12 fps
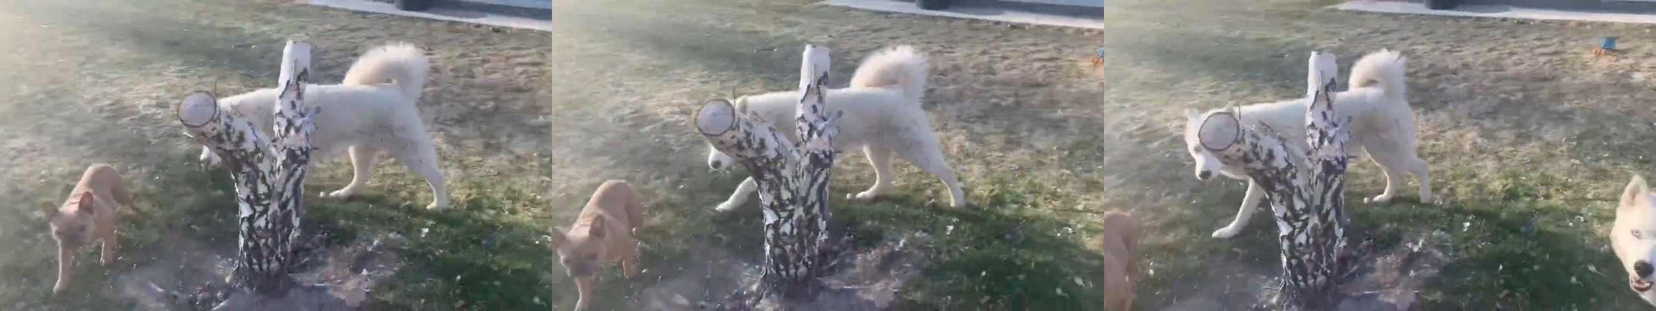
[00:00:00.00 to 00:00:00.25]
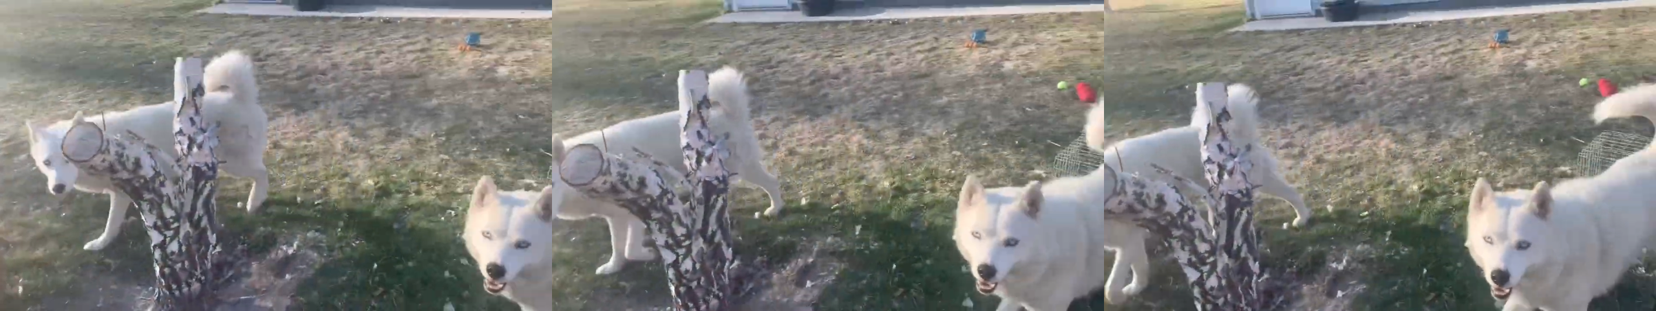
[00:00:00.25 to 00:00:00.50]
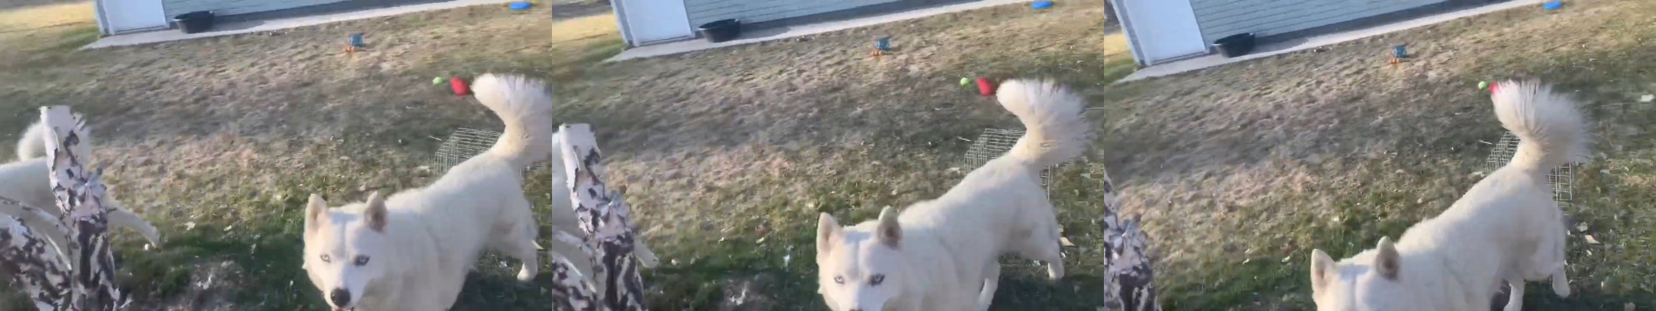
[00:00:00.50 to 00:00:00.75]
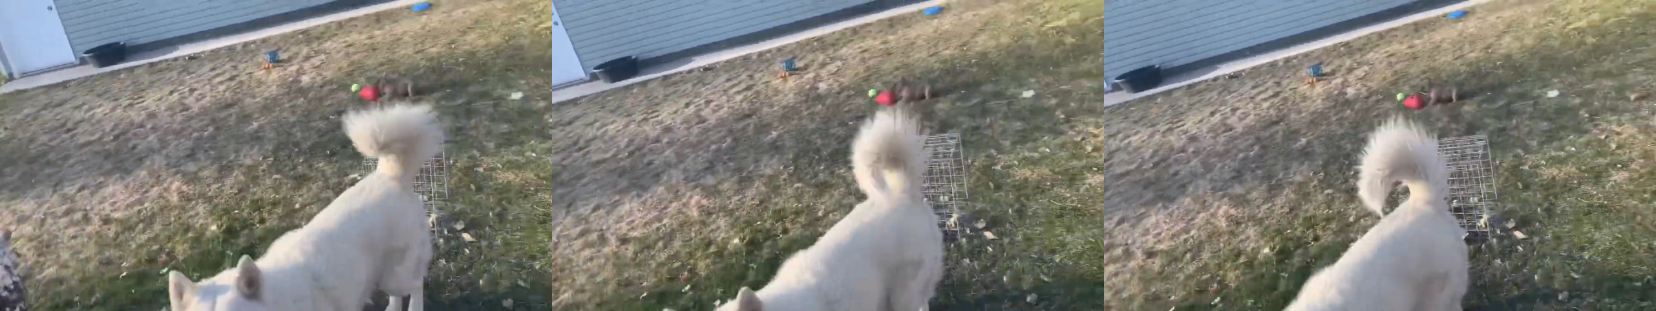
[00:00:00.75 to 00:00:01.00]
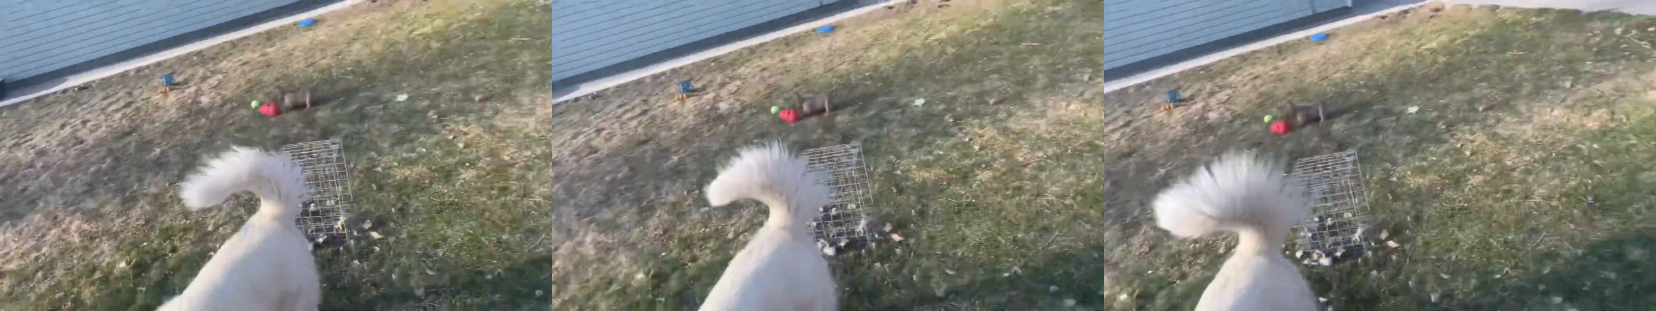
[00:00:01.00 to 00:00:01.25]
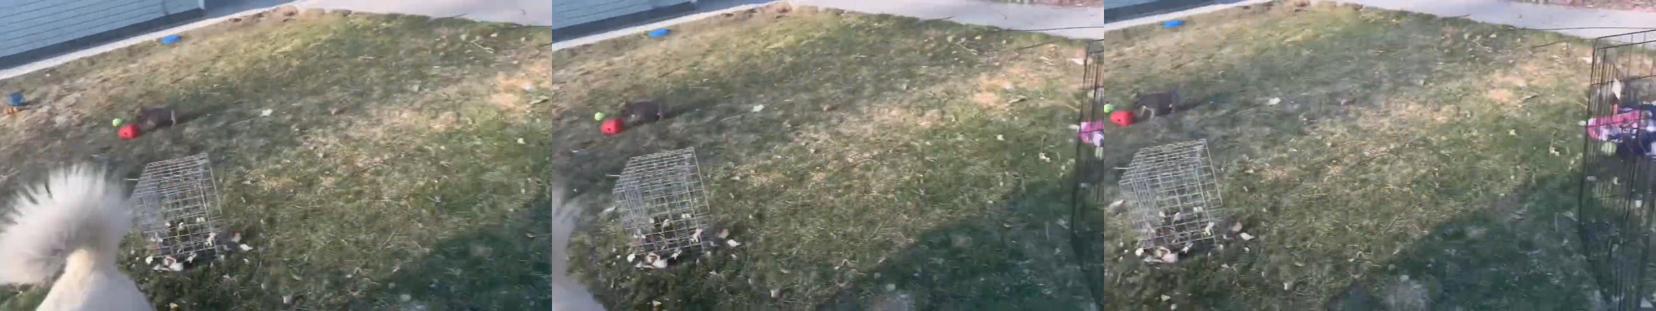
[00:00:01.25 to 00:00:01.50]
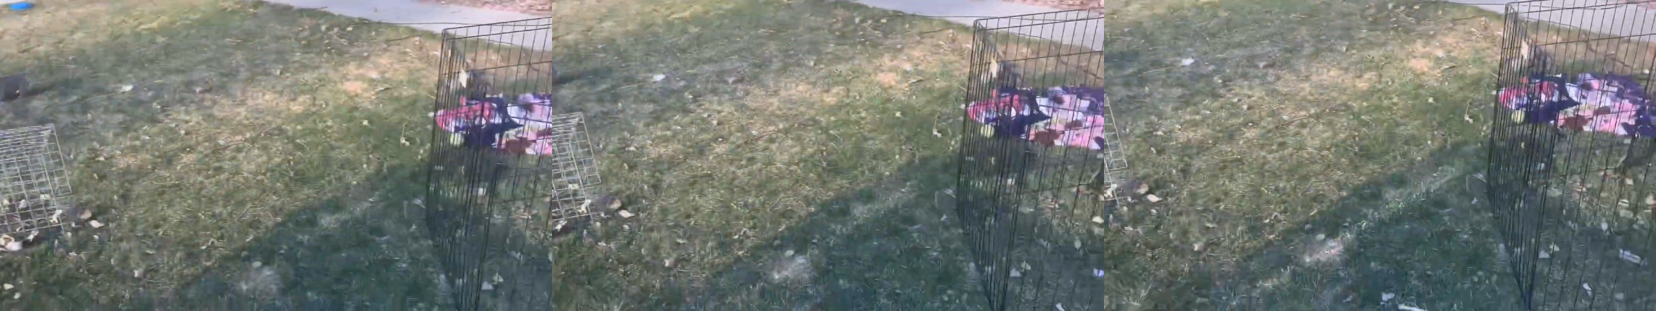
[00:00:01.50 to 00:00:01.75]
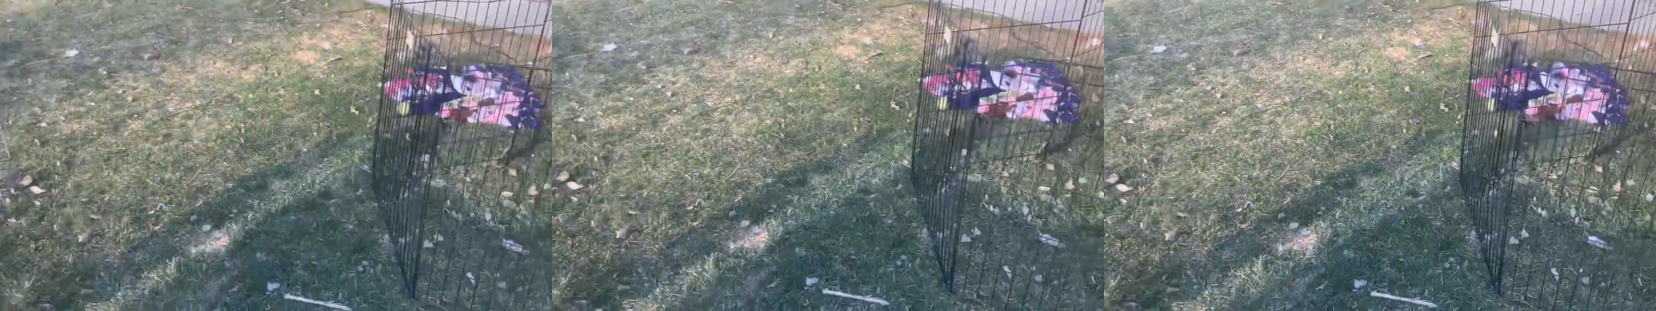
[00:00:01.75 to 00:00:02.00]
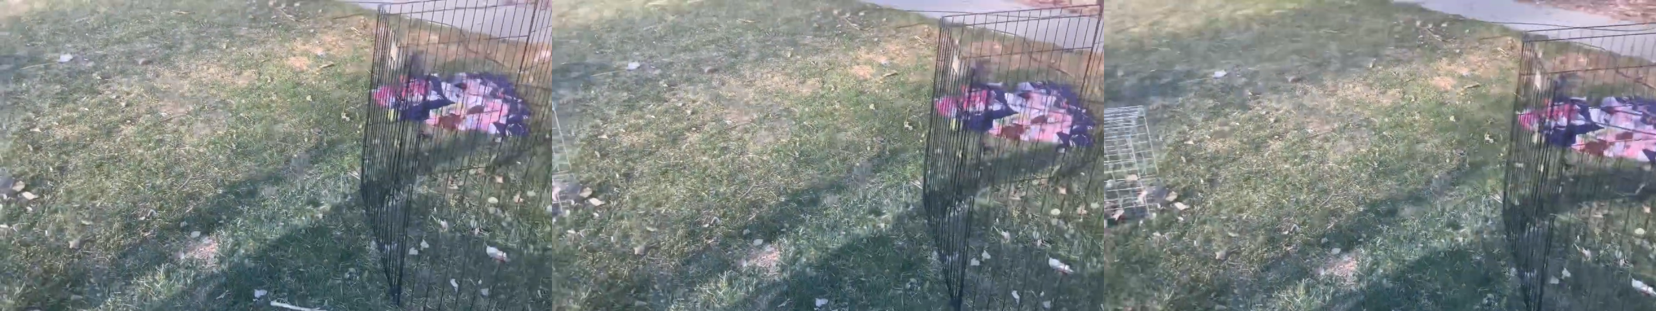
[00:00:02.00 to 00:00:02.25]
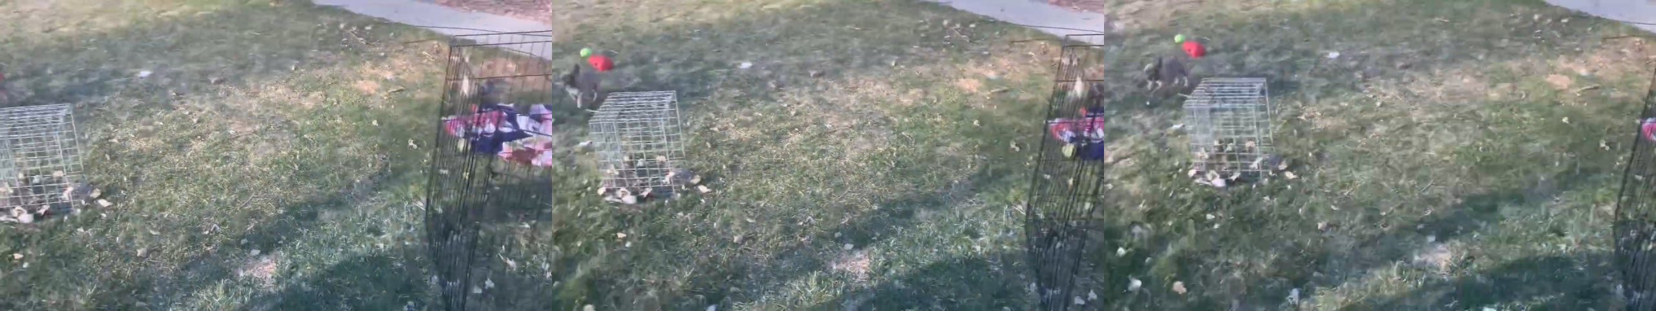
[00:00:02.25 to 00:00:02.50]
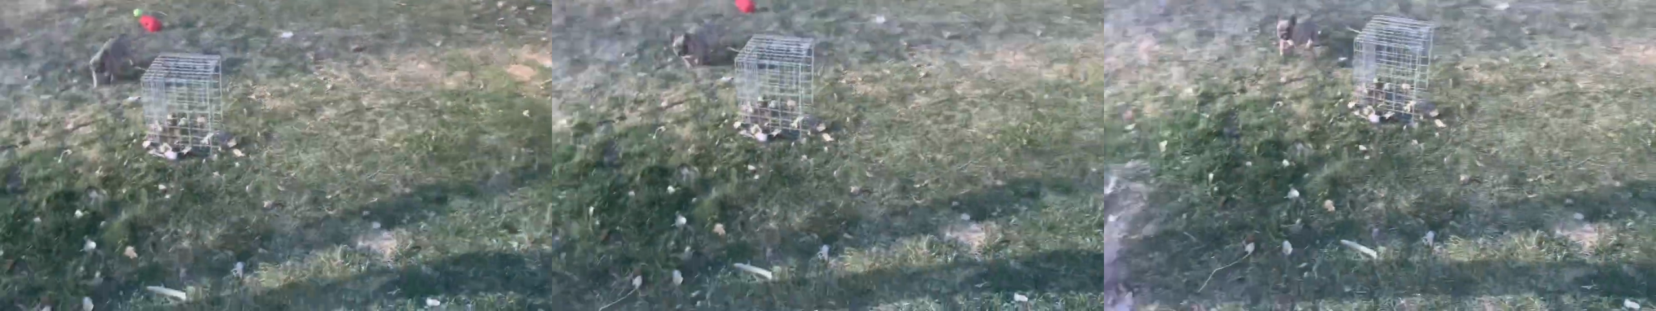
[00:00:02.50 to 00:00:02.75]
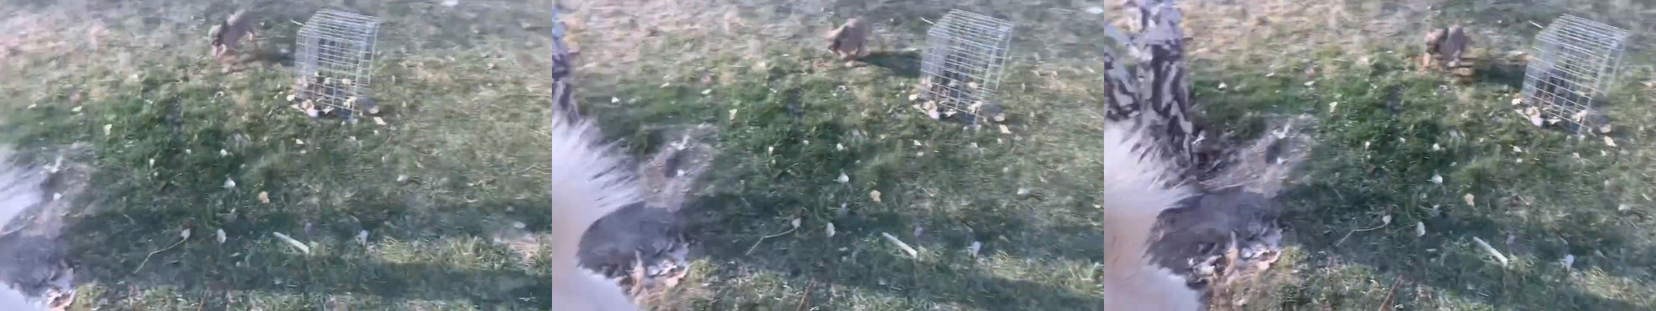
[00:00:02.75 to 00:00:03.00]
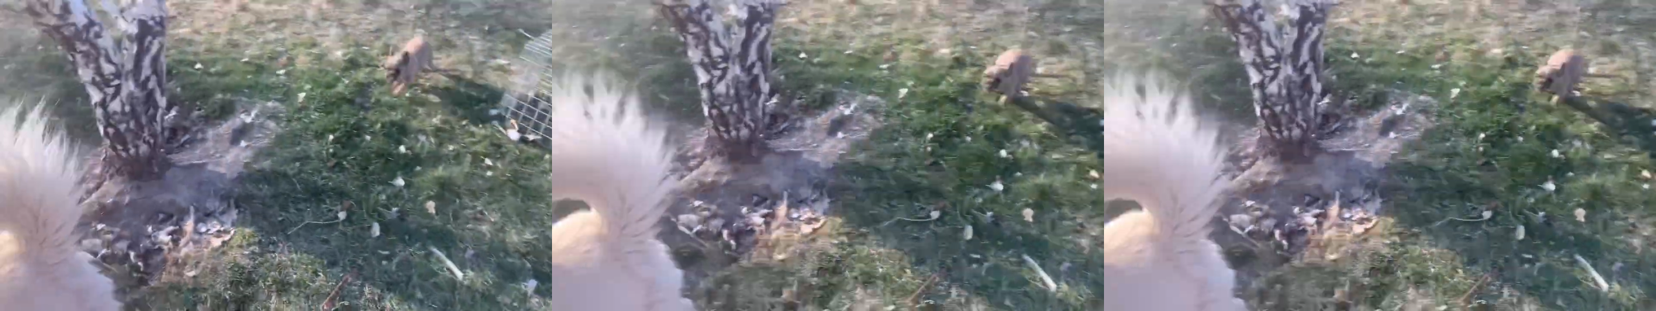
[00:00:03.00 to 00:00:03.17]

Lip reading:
(no speaker visible)